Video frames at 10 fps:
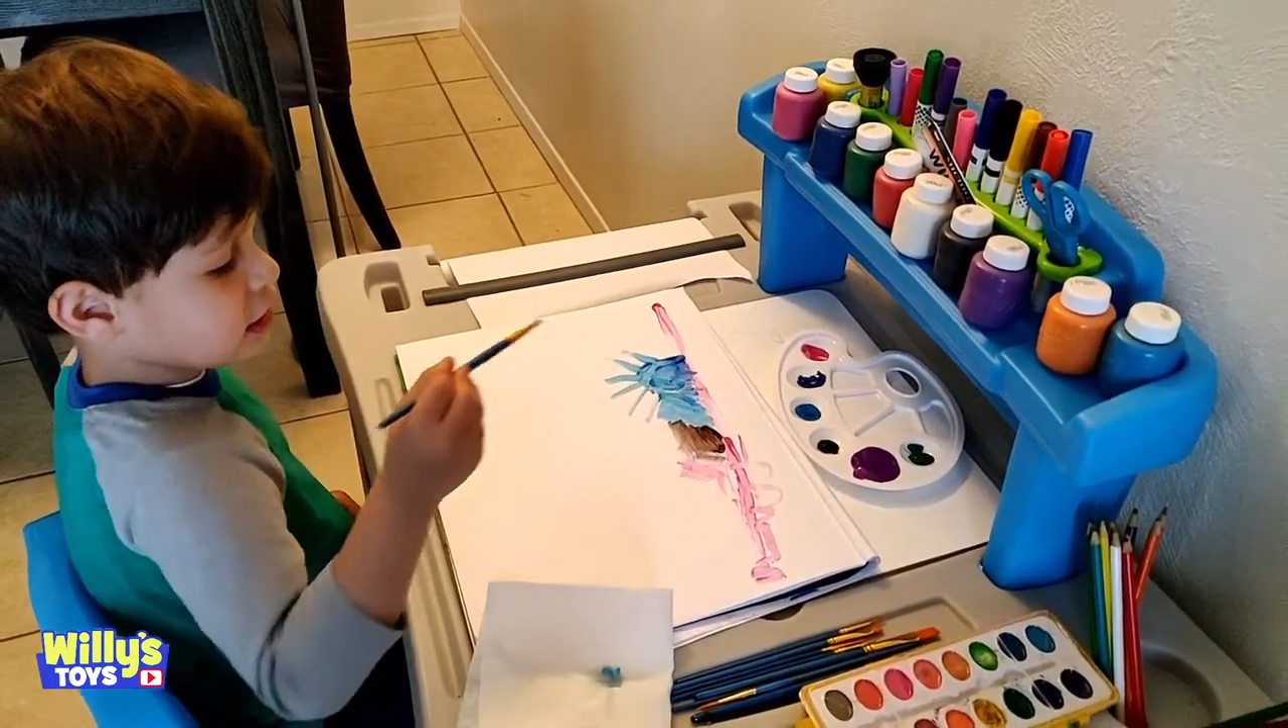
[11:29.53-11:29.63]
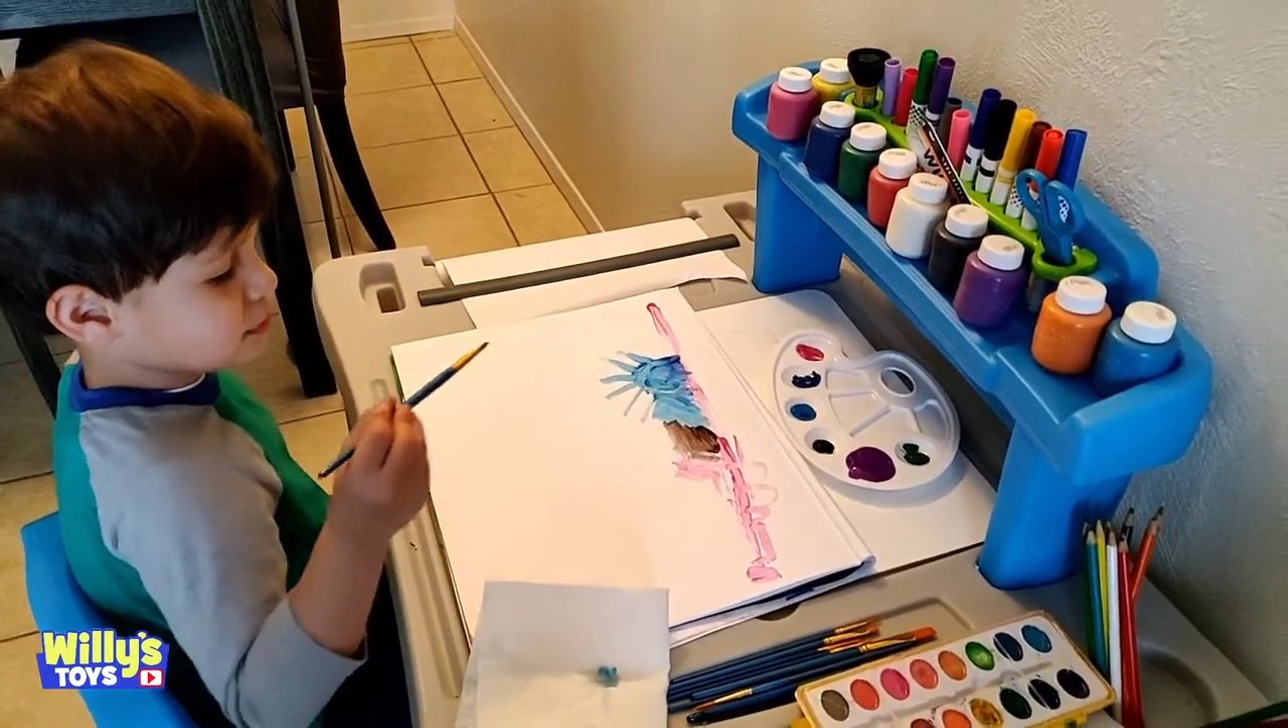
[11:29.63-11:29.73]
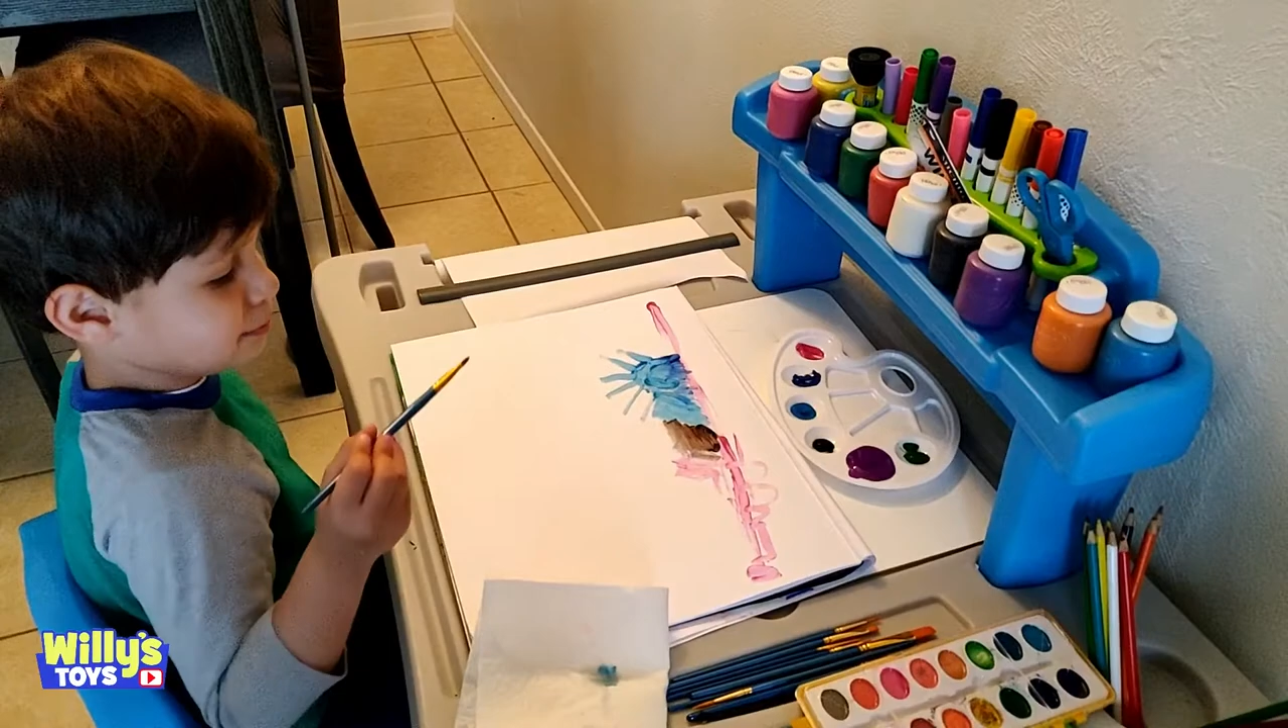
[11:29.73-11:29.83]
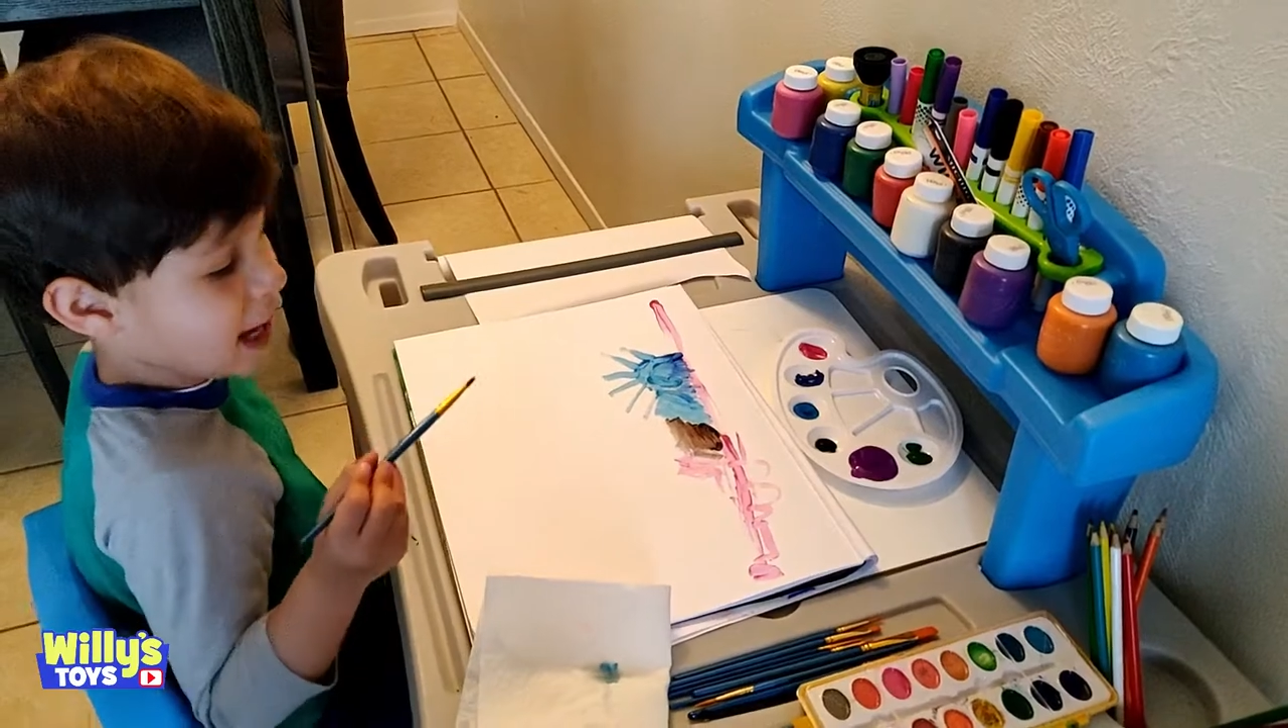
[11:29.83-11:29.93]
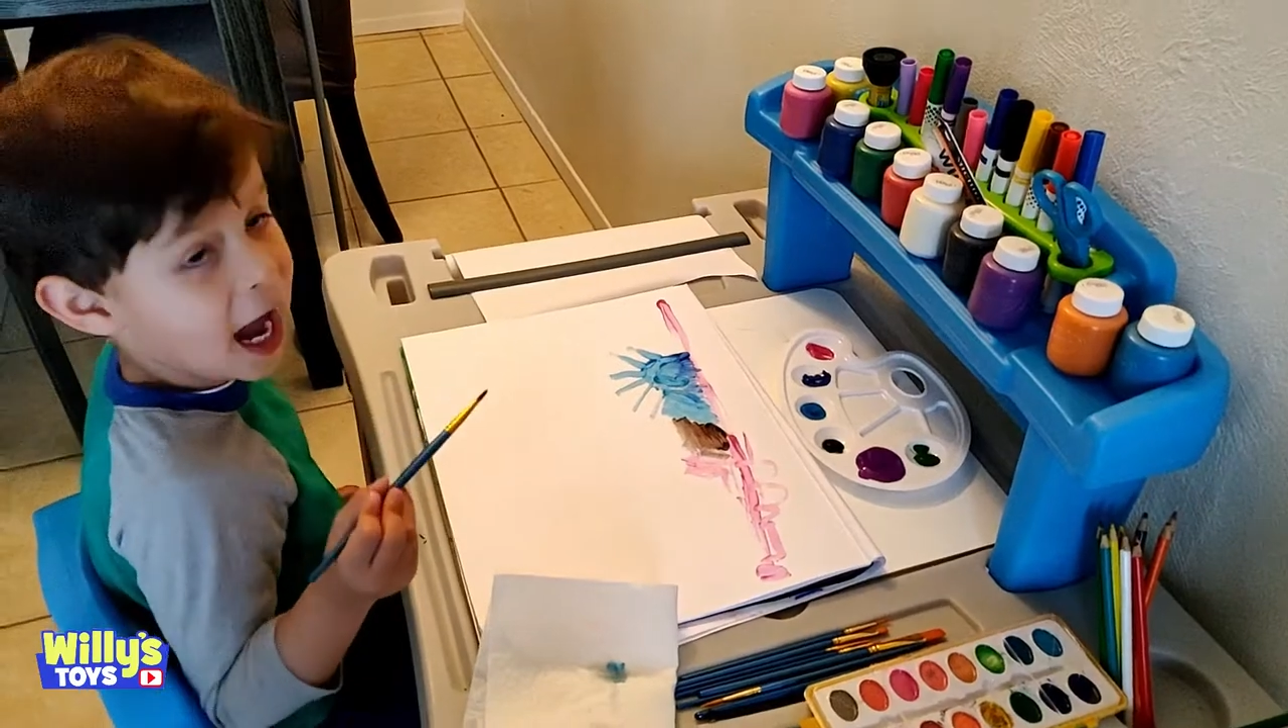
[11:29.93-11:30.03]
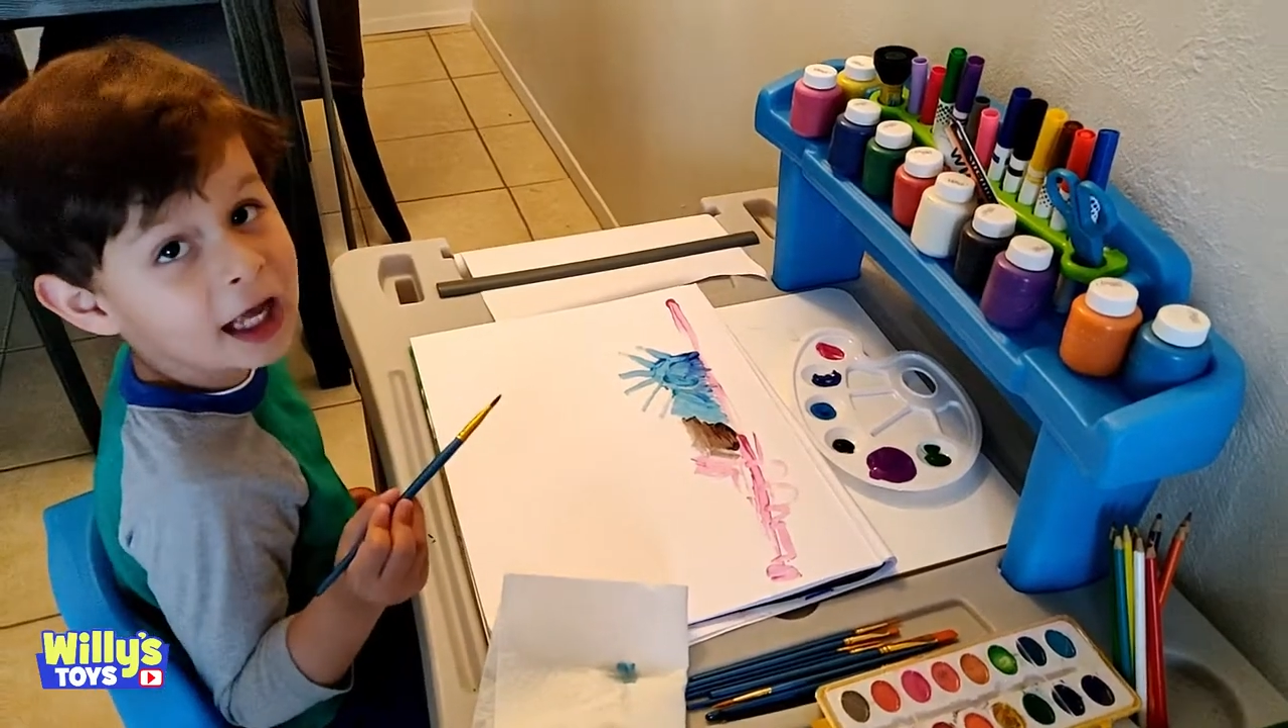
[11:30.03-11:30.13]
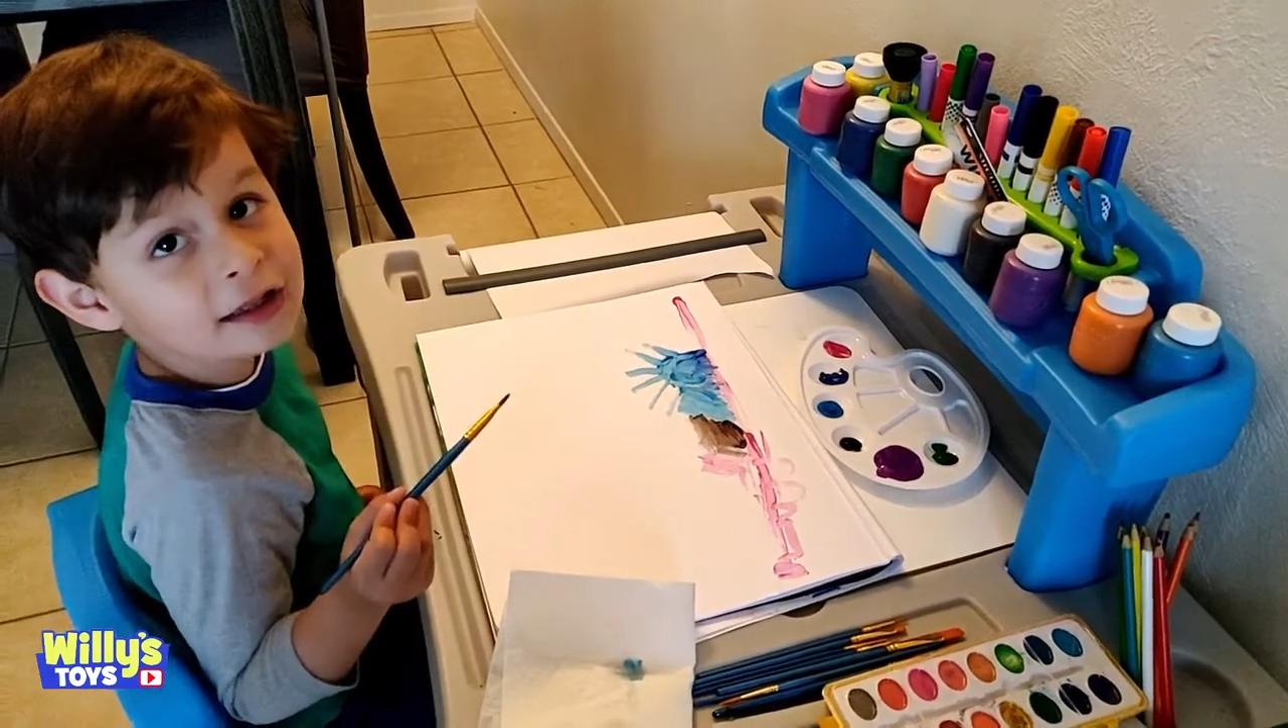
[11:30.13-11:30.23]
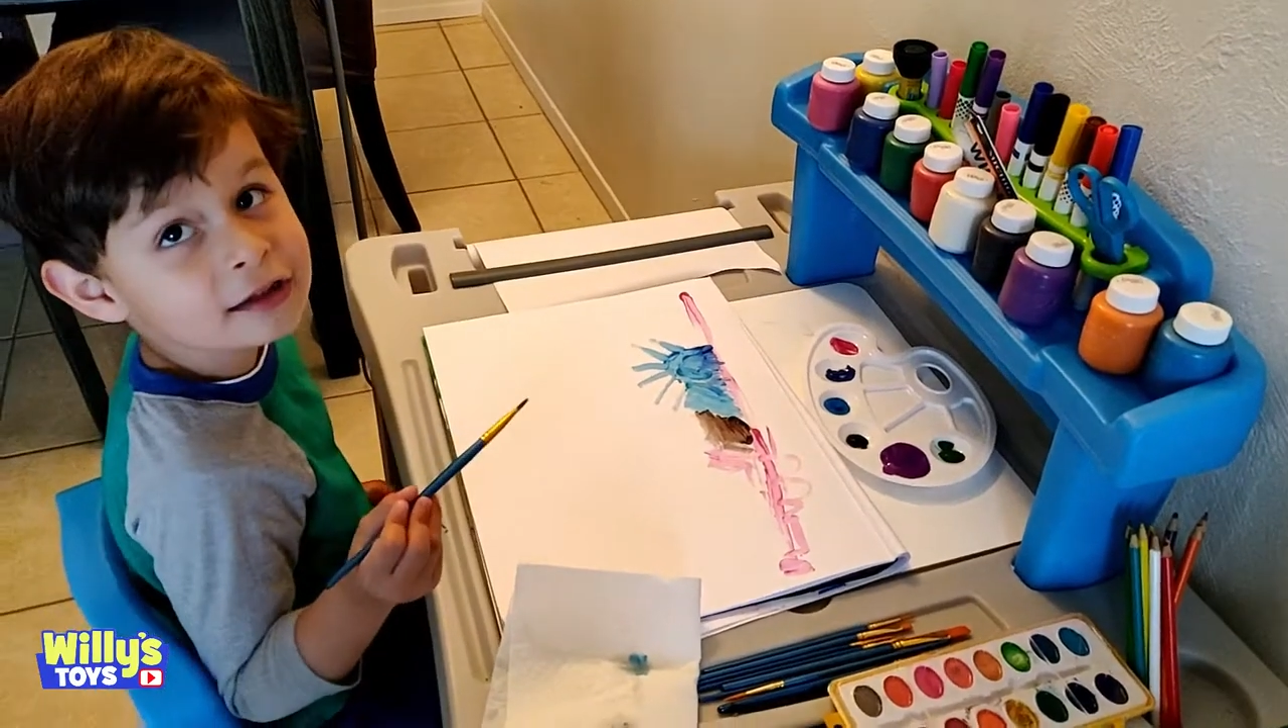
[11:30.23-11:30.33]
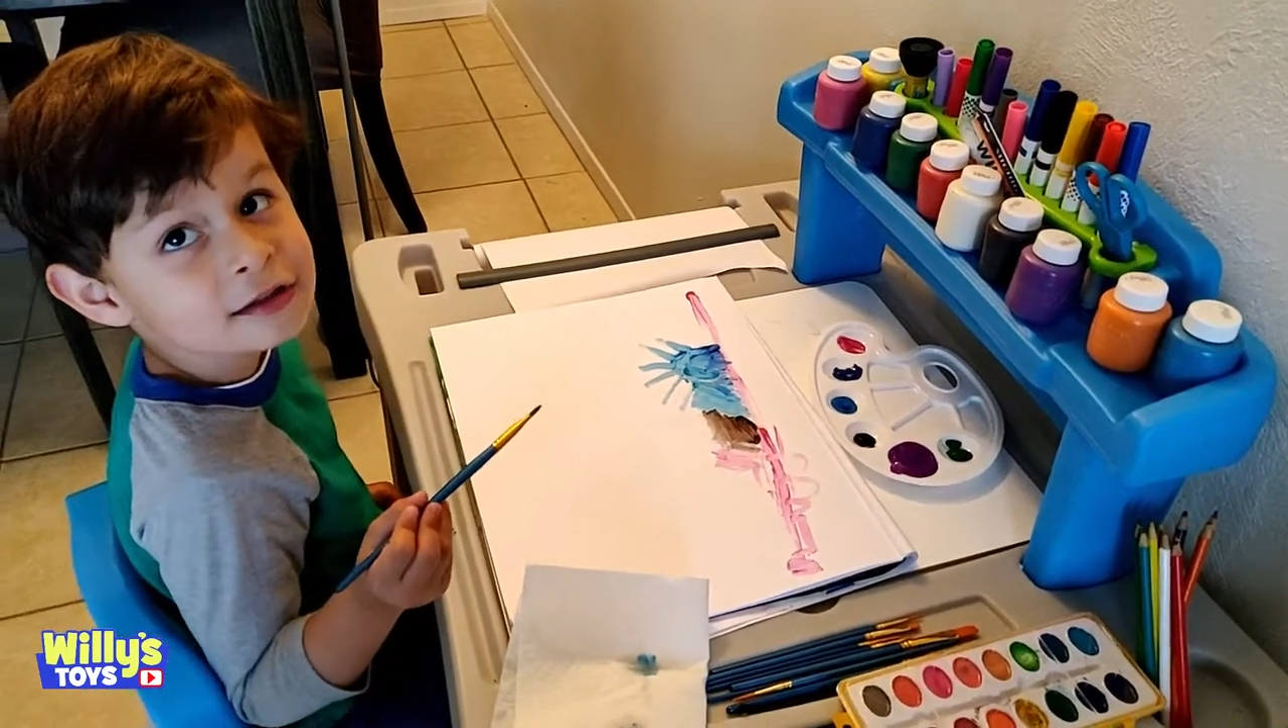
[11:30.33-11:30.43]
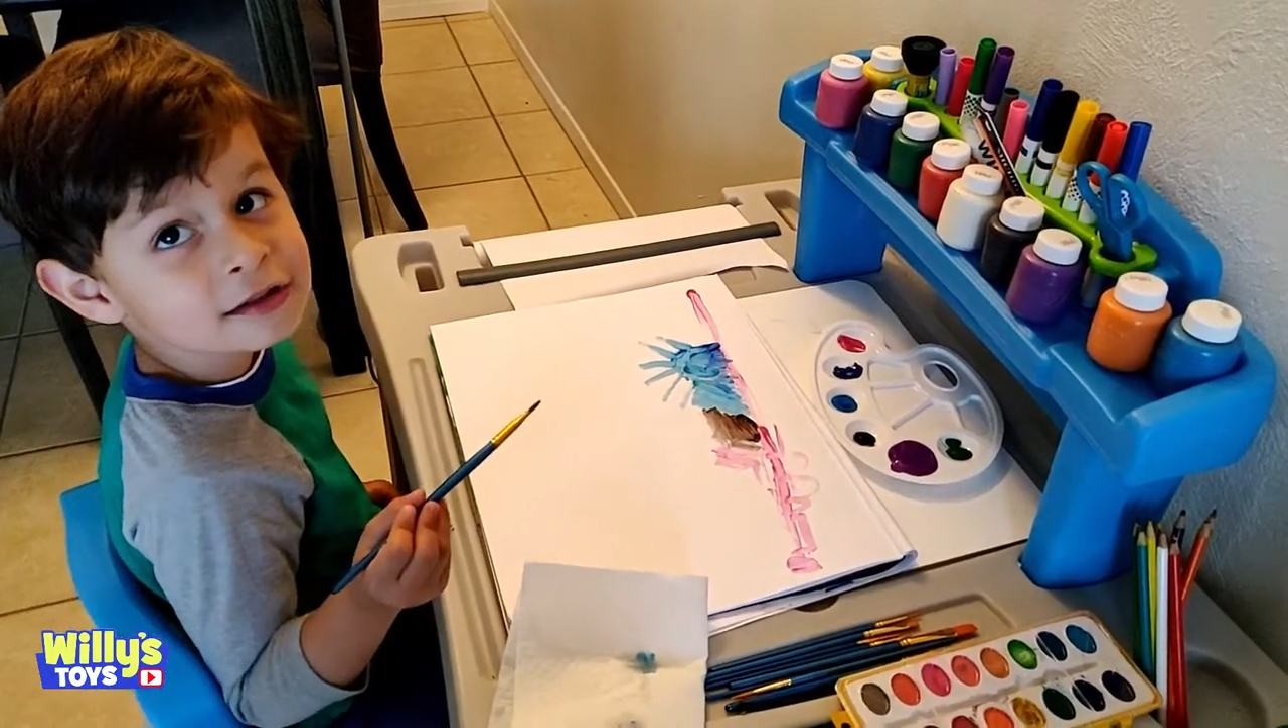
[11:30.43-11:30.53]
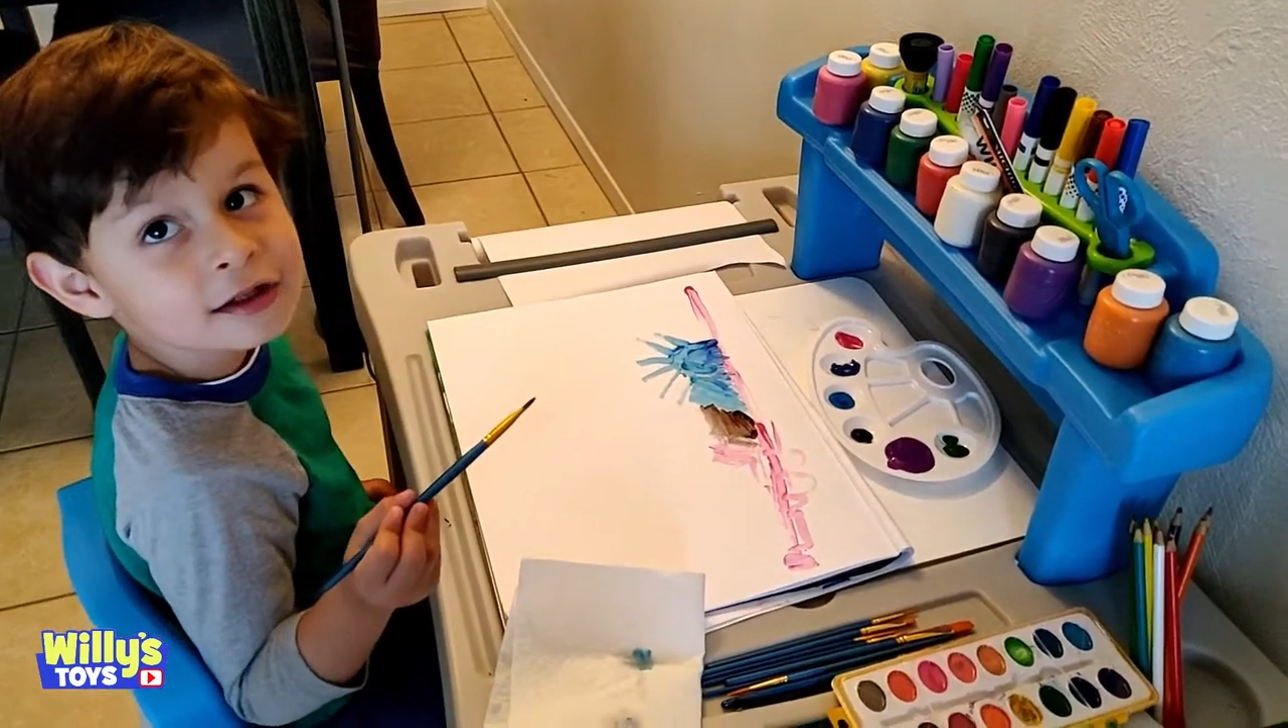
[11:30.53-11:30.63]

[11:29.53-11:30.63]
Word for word: it's bat?